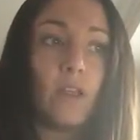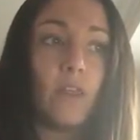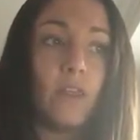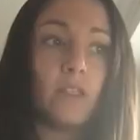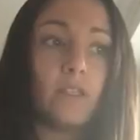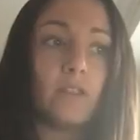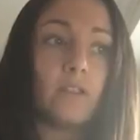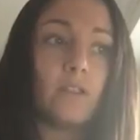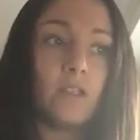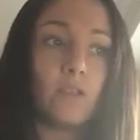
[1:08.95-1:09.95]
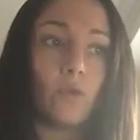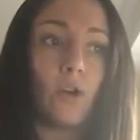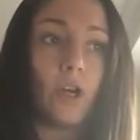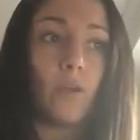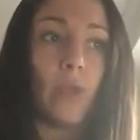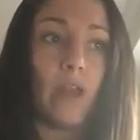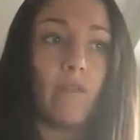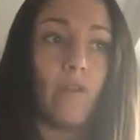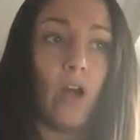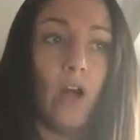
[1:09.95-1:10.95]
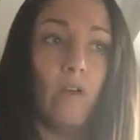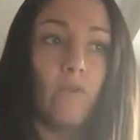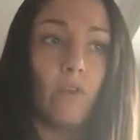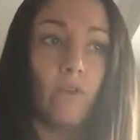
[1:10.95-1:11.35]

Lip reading: This disorder may involve